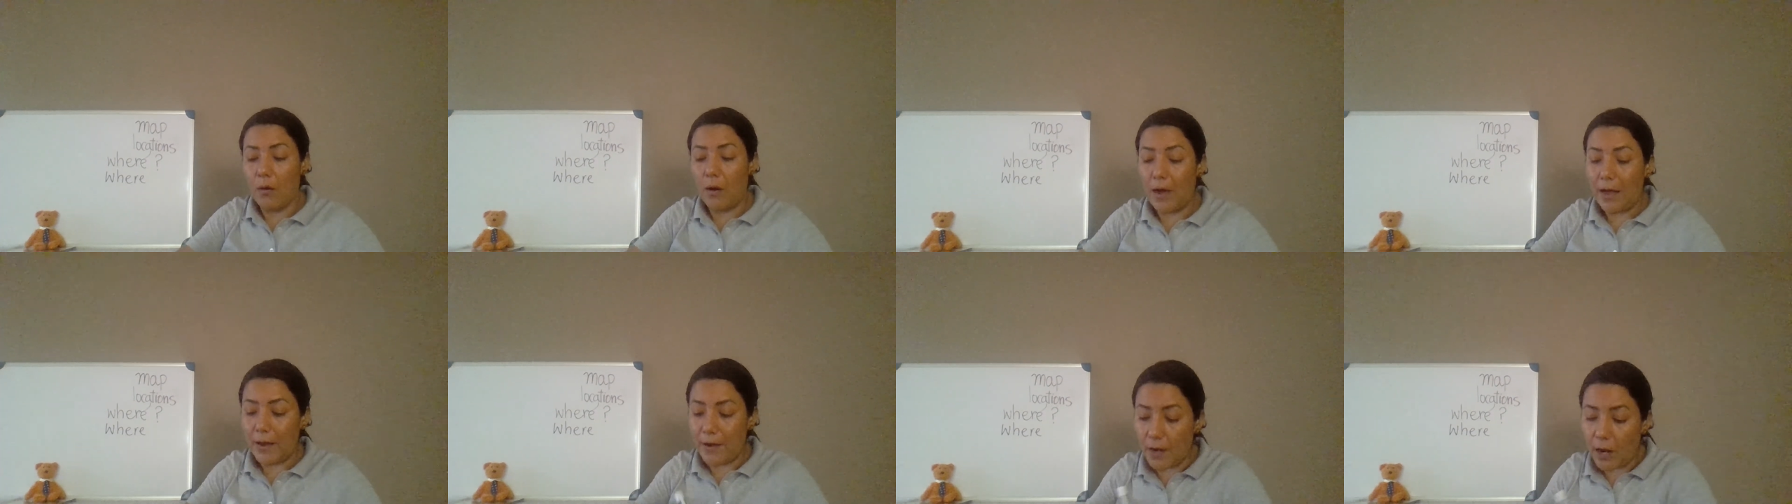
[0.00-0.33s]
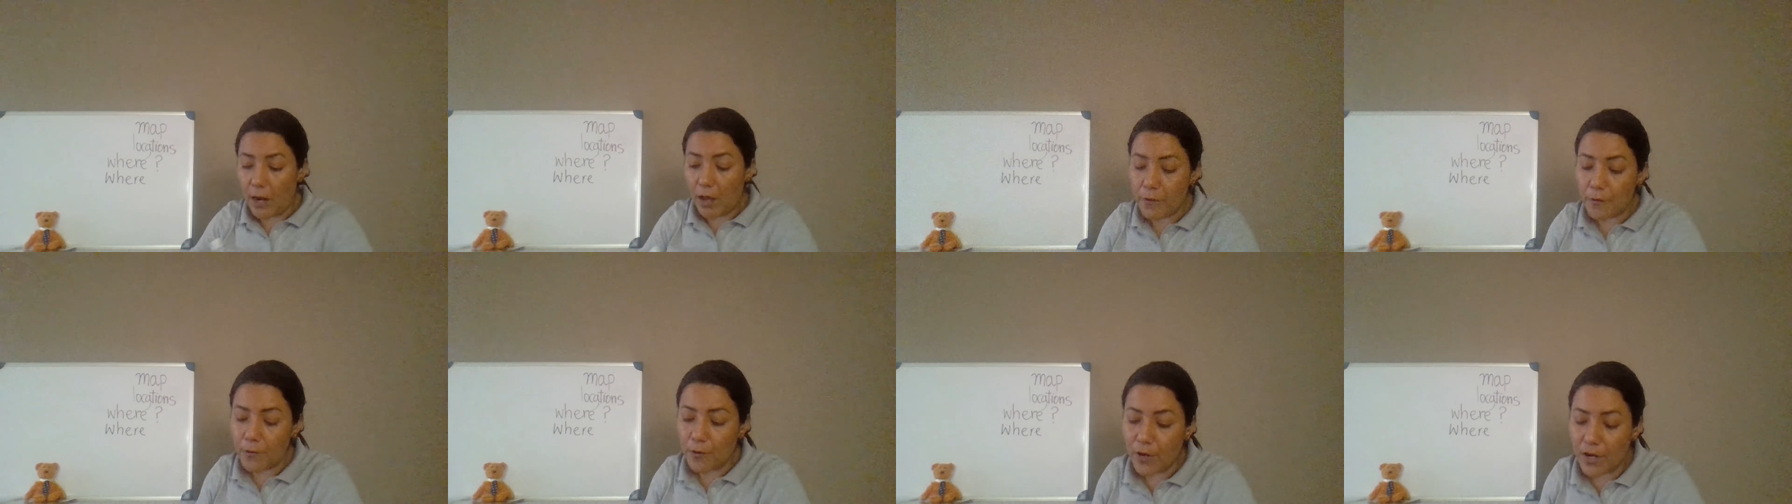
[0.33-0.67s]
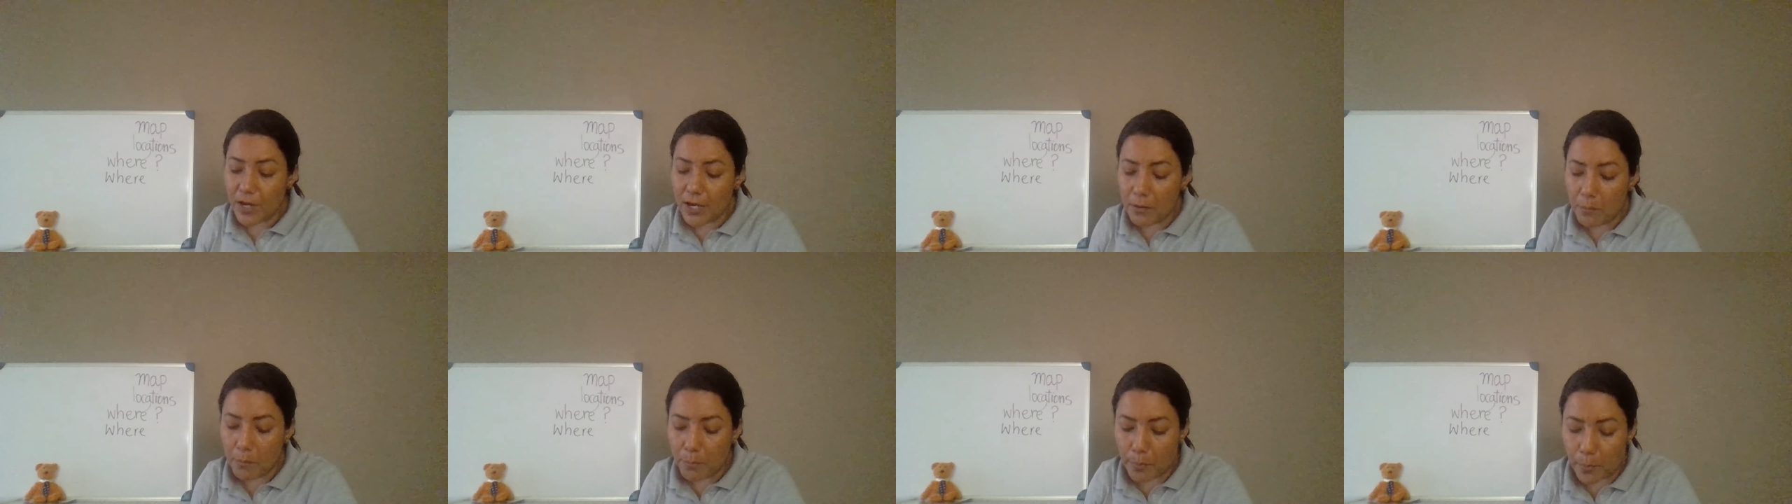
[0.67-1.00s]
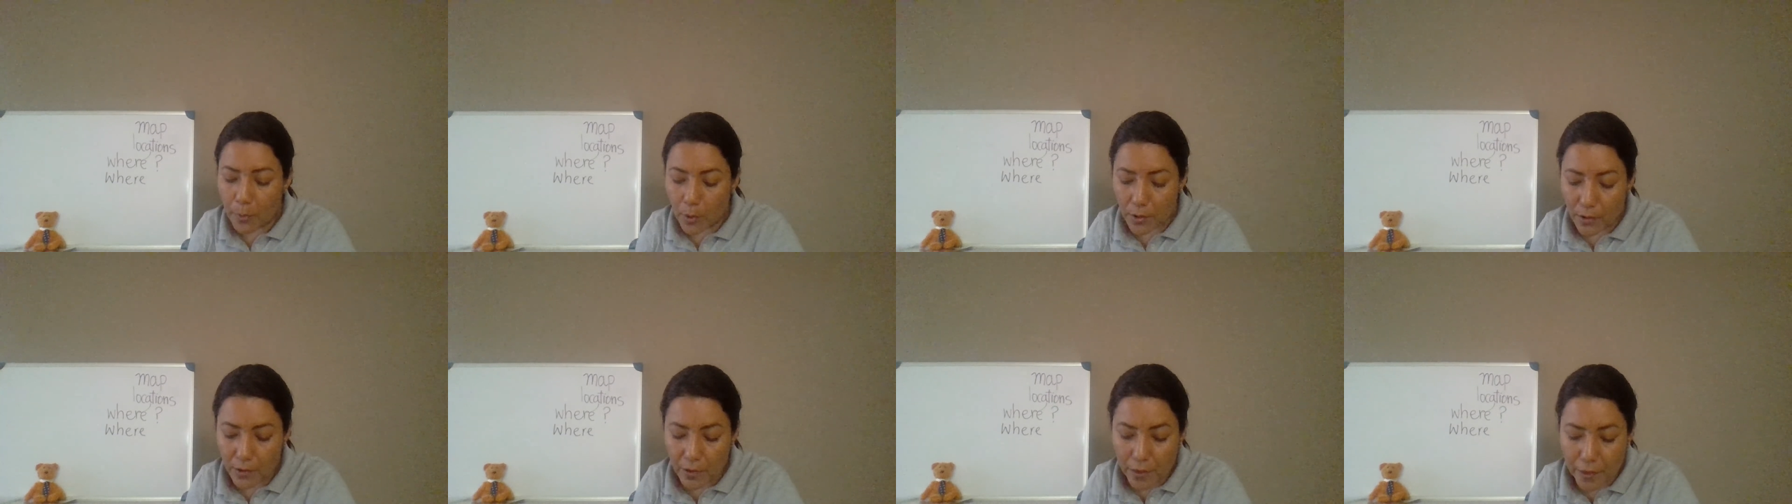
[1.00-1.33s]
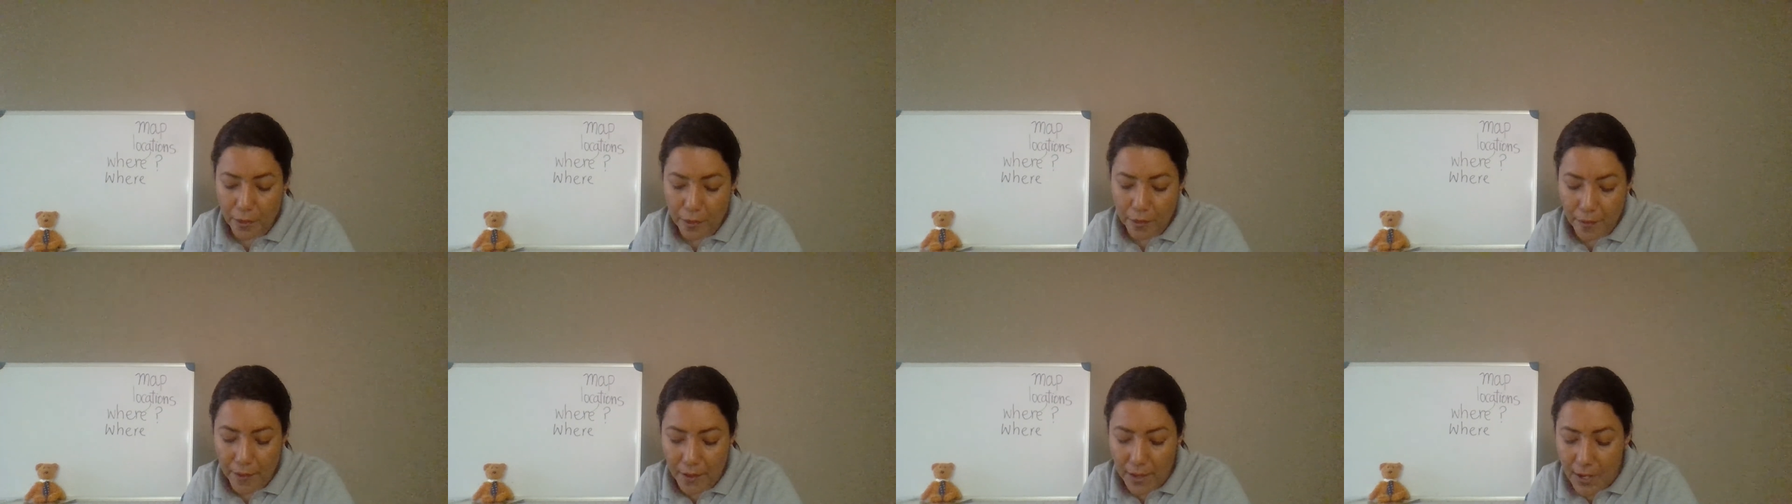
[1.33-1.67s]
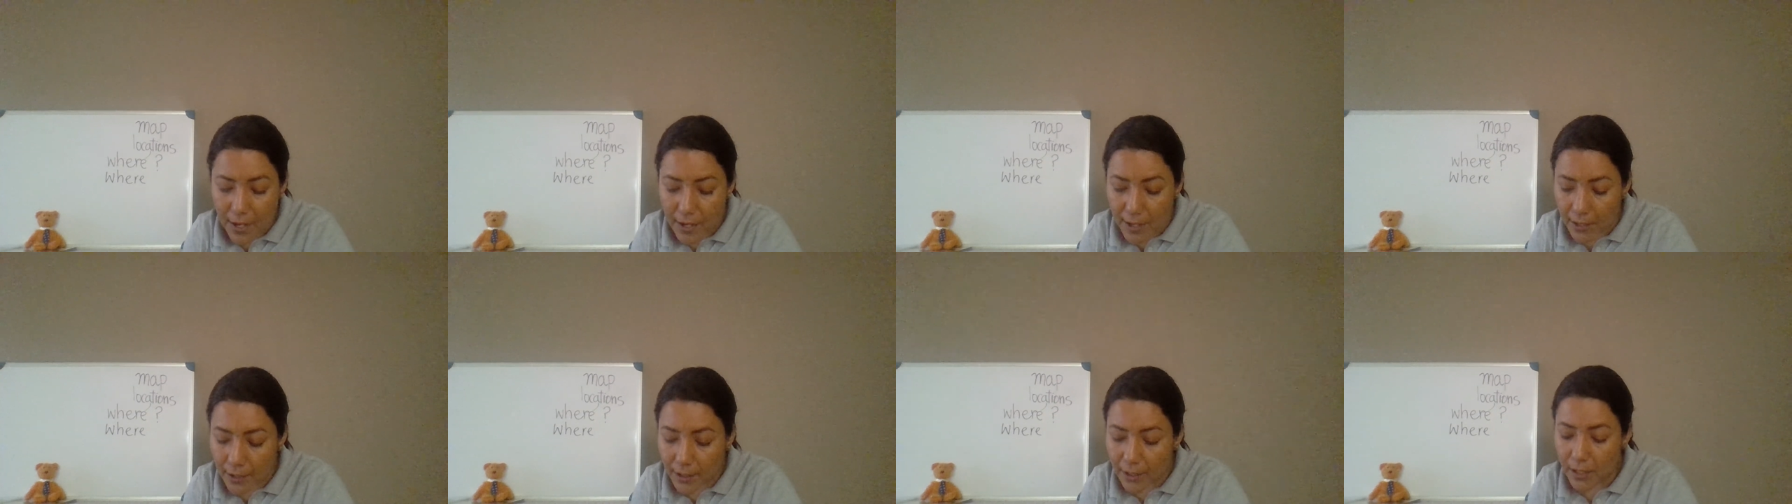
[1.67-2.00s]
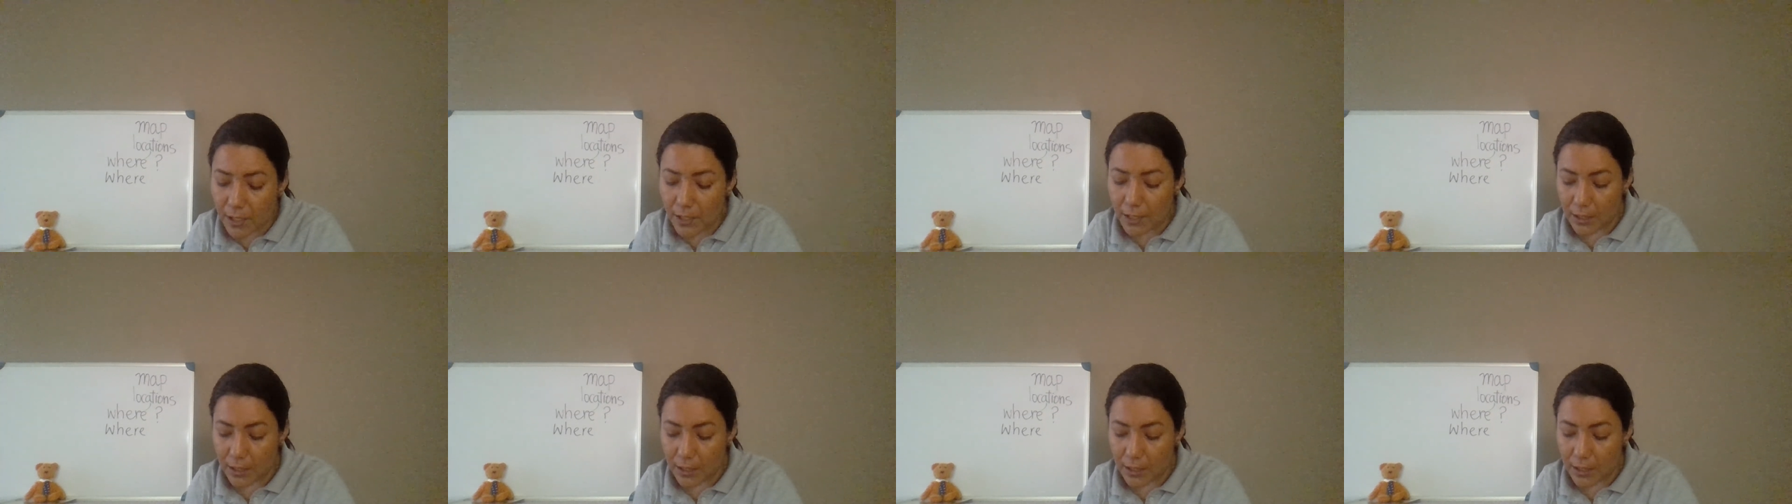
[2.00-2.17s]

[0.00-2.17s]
Another important thing